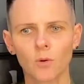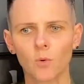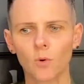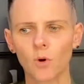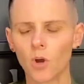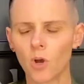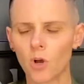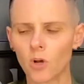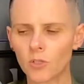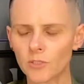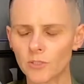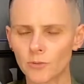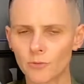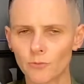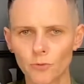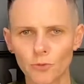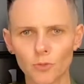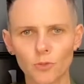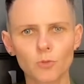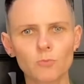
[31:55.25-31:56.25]
We're all in
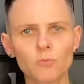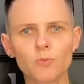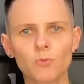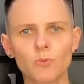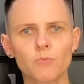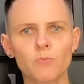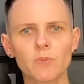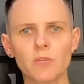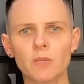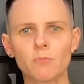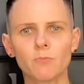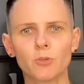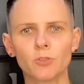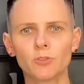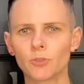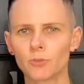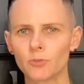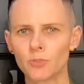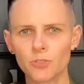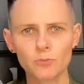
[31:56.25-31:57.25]
rooms with people.
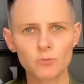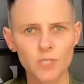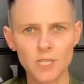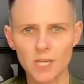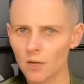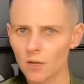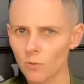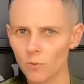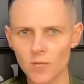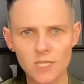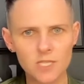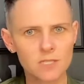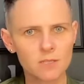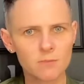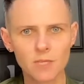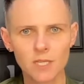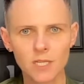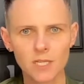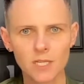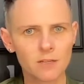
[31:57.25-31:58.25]
Don't you dare waste a
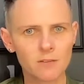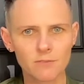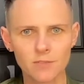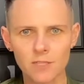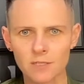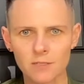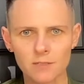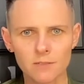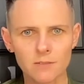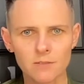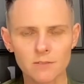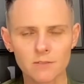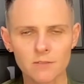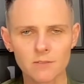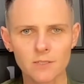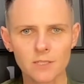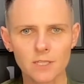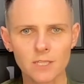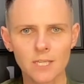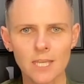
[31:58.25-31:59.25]
minute of it.
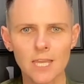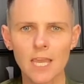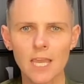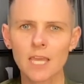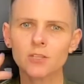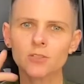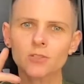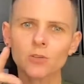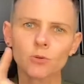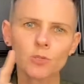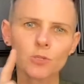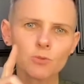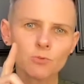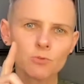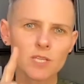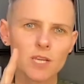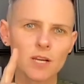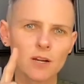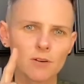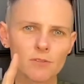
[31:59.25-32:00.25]
And don't you
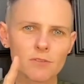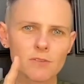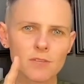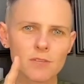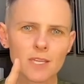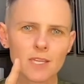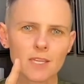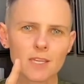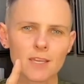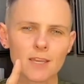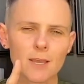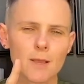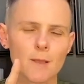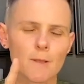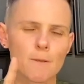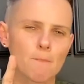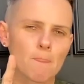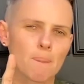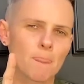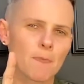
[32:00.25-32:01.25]
dare think
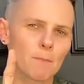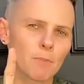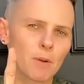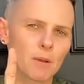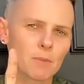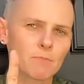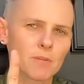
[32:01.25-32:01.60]
that by